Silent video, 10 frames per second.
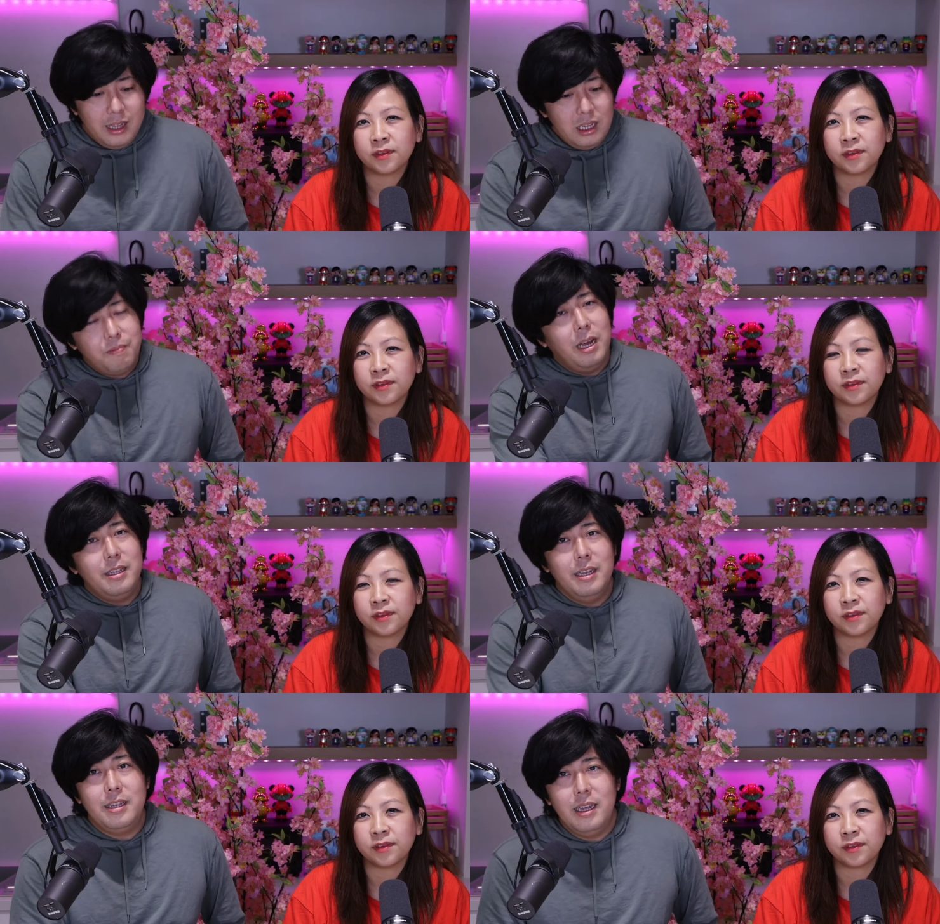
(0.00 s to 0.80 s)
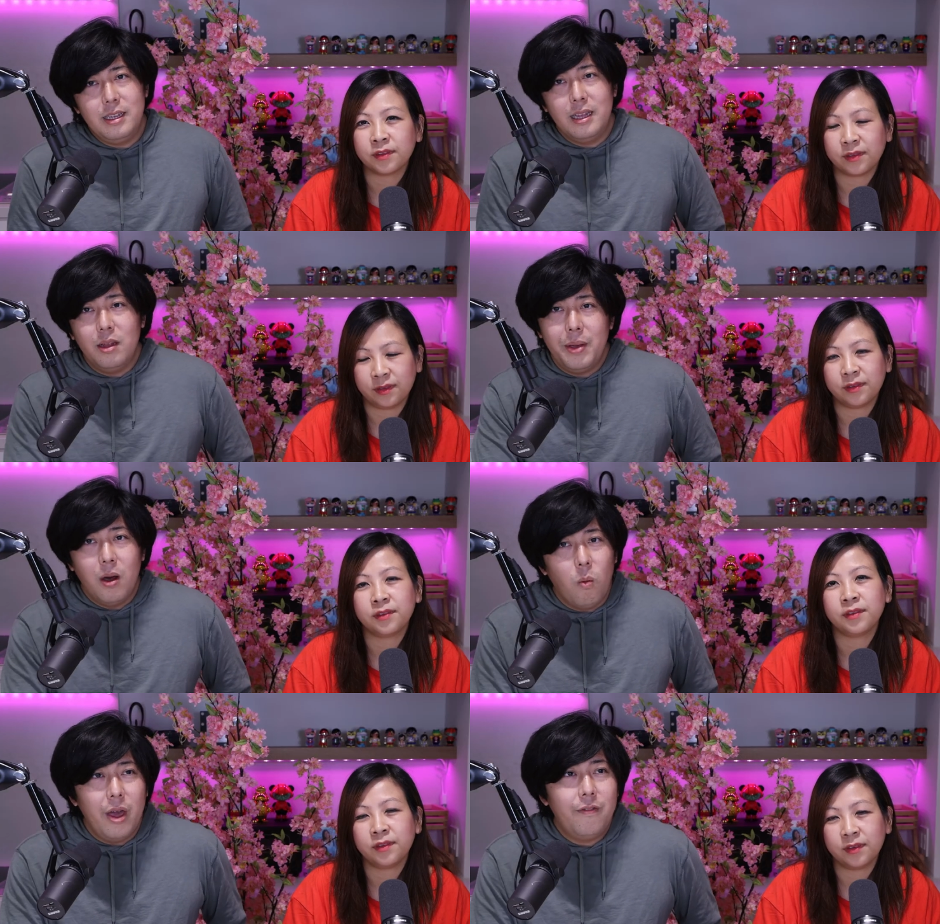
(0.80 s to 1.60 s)
Speaker 1: These places is a little bit
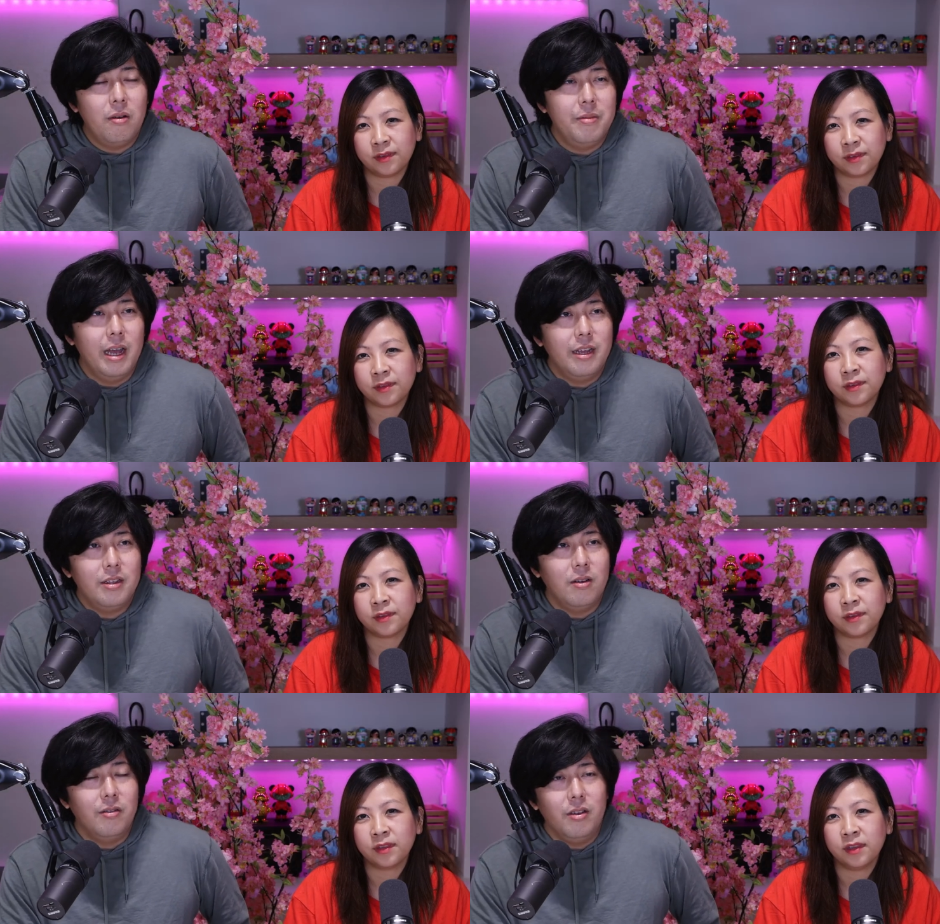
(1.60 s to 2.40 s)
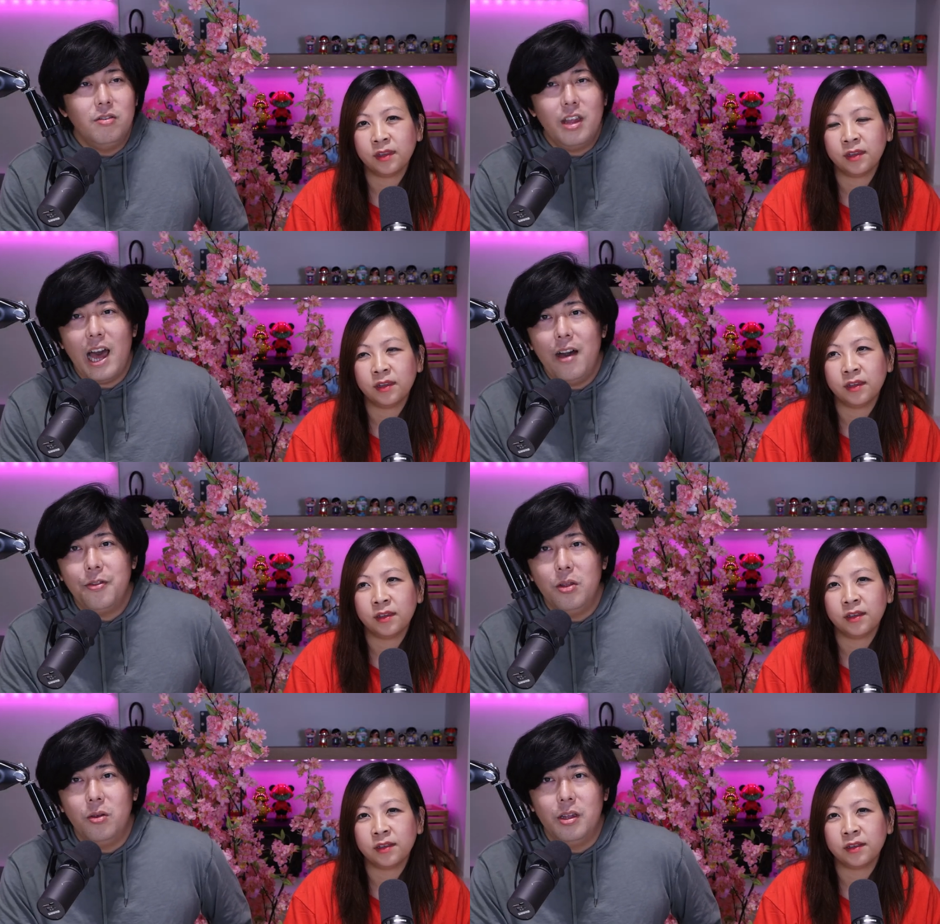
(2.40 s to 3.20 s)
away from that, so you really have
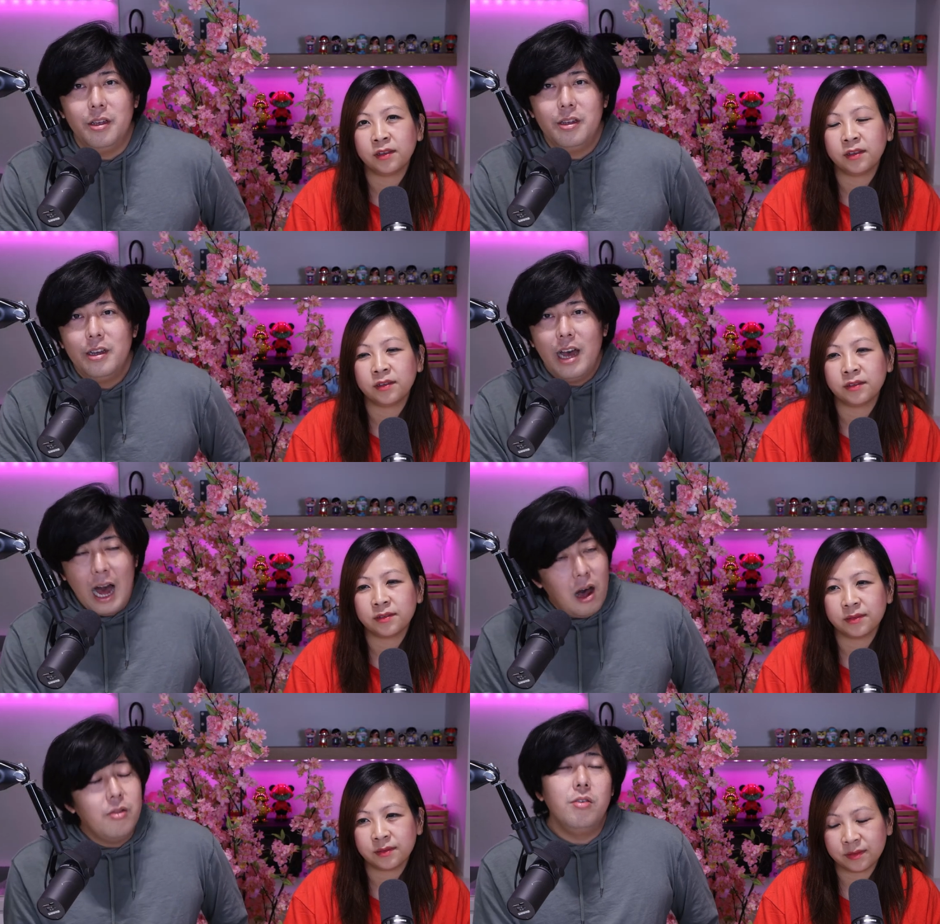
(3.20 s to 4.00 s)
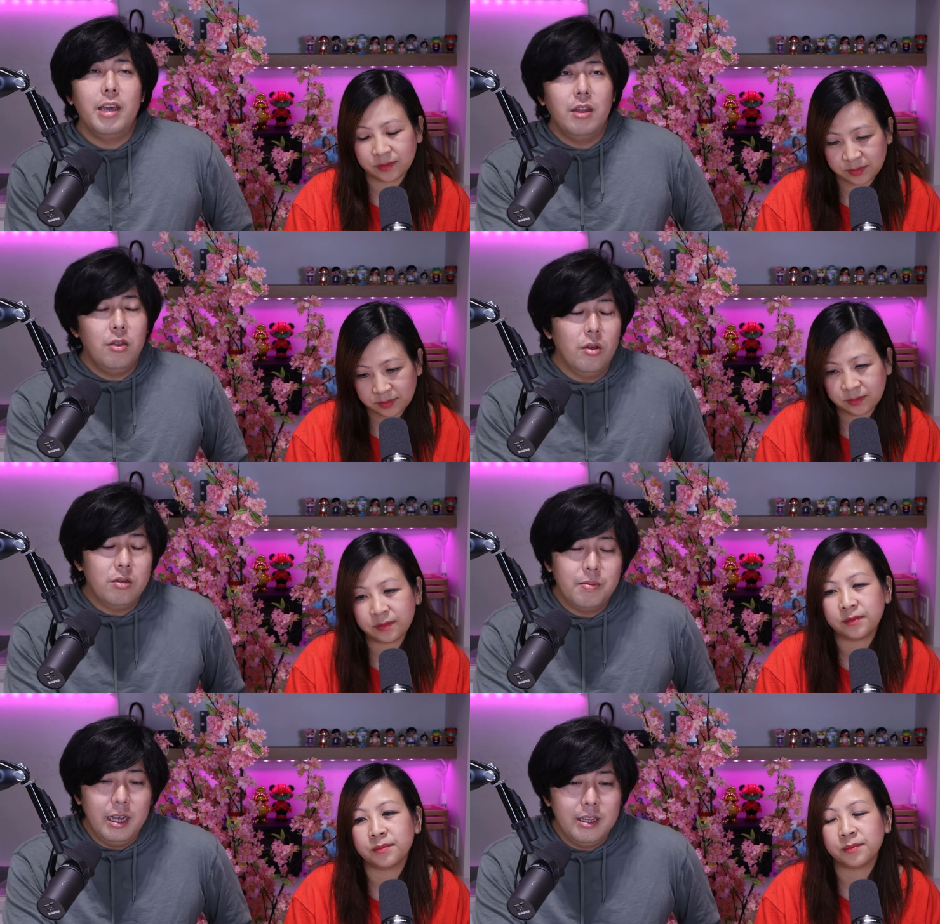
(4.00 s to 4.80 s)
to know the how to get to
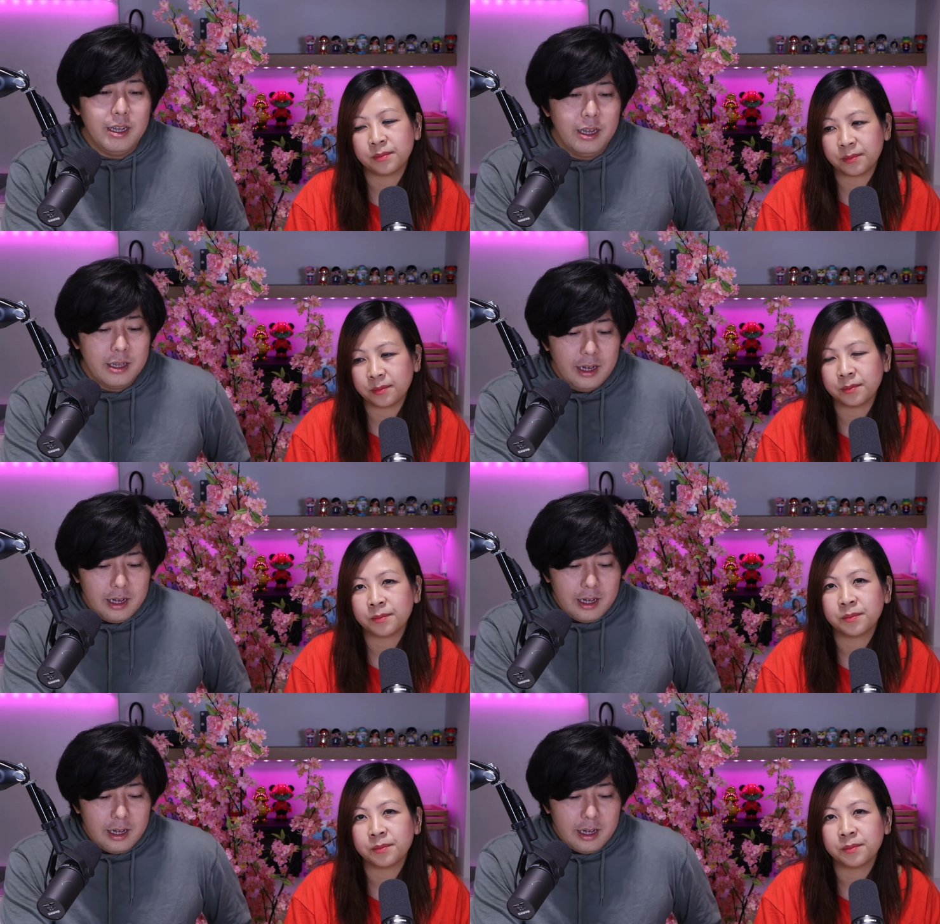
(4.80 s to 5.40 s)
those places.